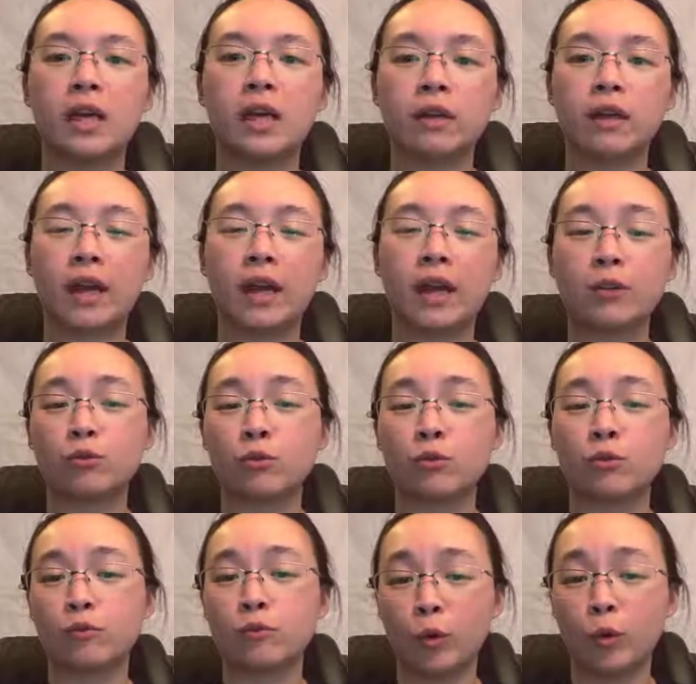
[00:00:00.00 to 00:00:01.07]
a
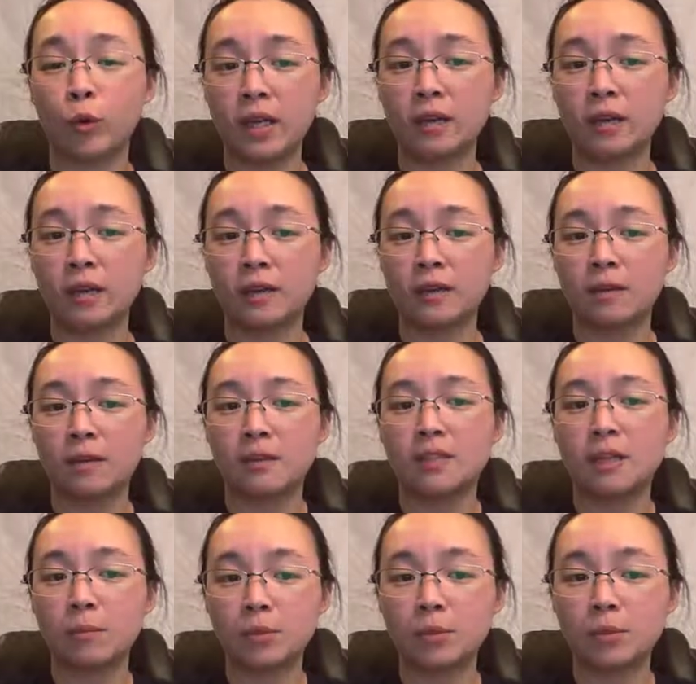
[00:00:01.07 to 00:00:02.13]
hydrophobic
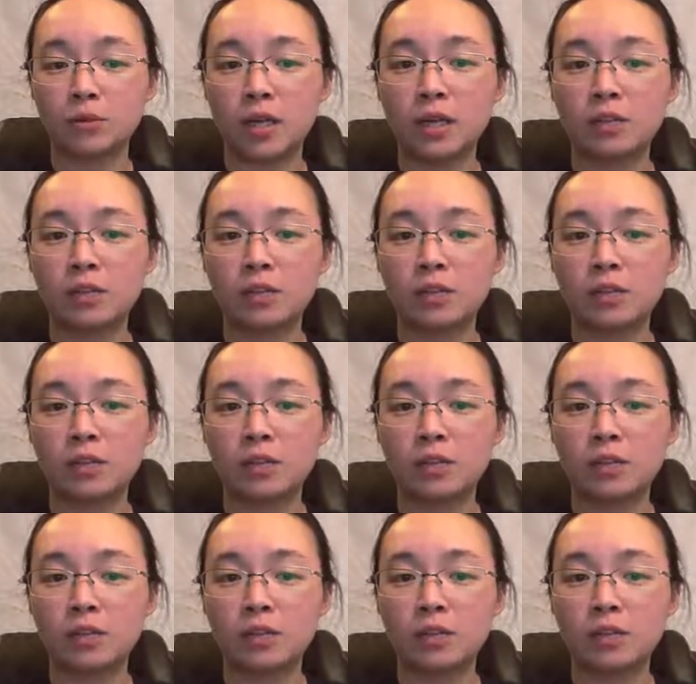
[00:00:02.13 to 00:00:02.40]
substrate